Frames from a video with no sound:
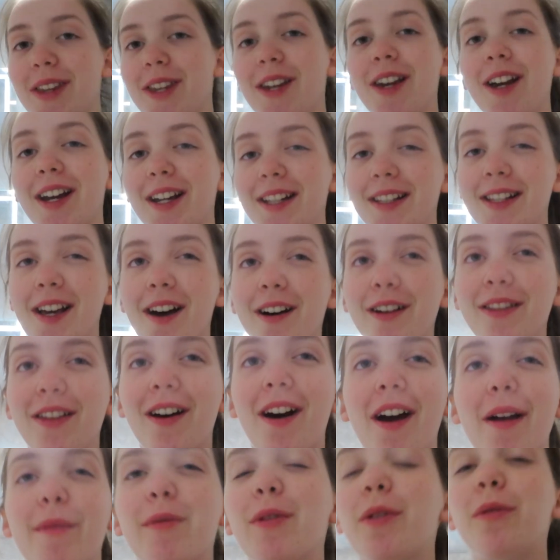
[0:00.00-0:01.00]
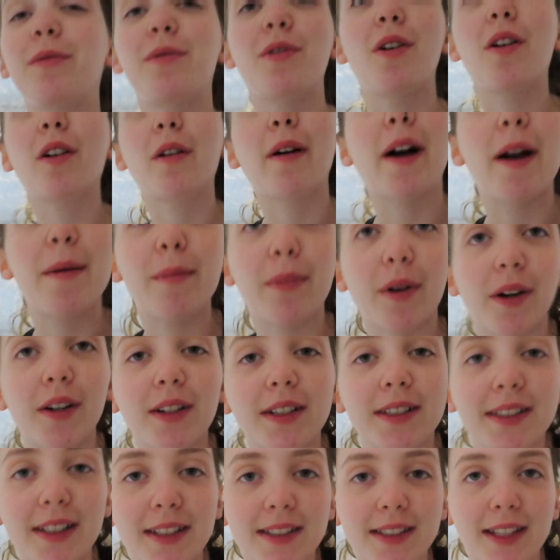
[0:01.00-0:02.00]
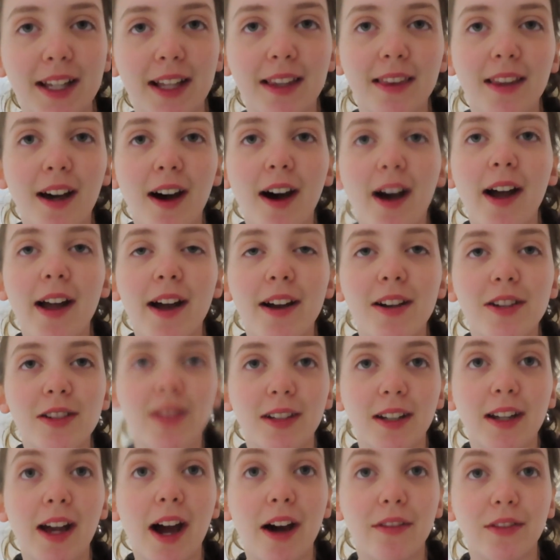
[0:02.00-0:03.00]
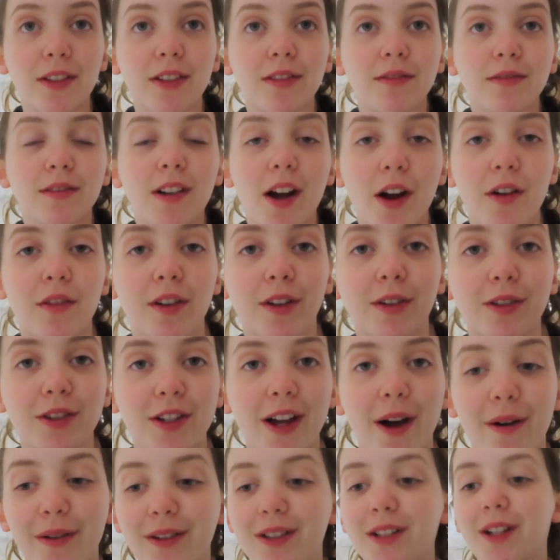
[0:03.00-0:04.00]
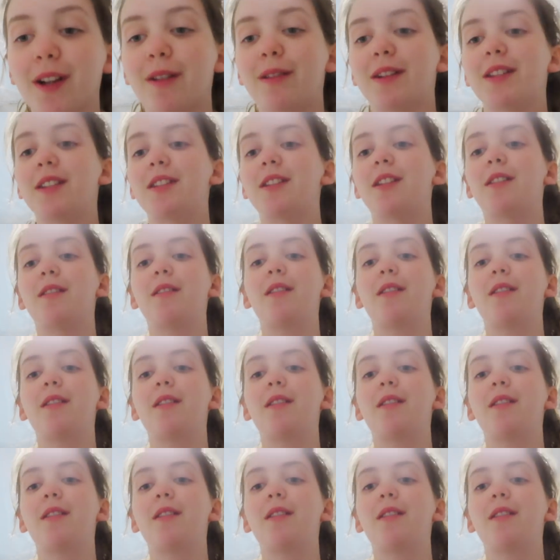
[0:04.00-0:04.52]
You can tell that I'm not quite processing that I actually have a, a real shower to go into.